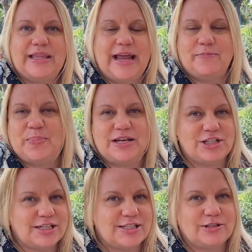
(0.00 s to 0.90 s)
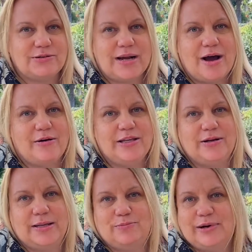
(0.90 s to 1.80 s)
they have benches throughout.
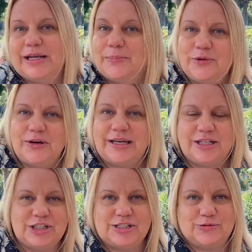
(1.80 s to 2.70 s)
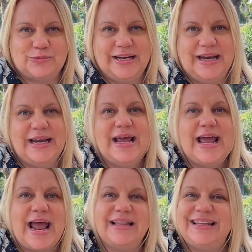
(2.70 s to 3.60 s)
You can bring a book and just read.
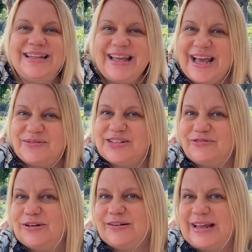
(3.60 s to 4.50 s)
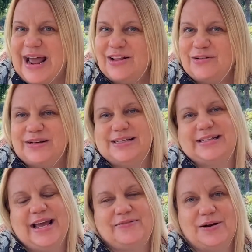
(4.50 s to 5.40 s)
And then they have different
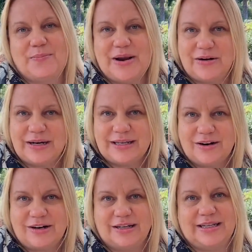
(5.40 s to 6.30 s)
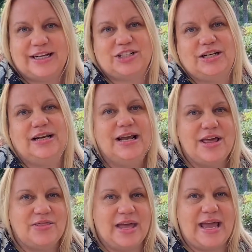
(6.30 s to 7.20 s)
galleries. They have an American art collection.
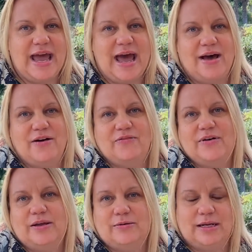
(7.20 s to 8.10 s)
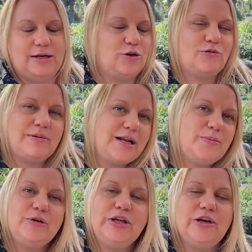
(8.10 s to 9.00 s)
They have an
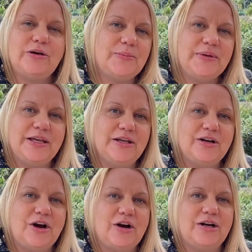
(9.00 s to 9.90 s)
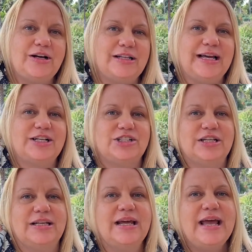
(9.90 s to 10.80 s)
incredible European art
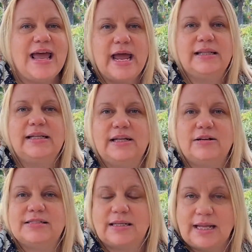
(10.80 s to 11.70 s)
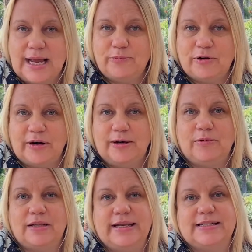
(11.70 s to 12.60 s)
collection. And then there's the library
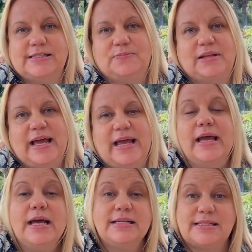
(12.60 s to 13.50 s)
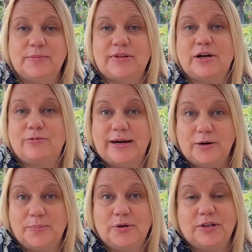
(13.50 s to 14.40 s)
where they display some of their
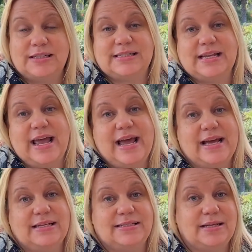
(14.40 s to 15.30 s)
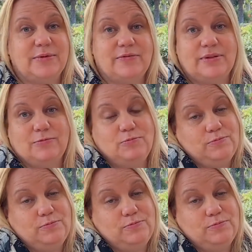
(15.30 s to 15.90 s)
rare books and some of,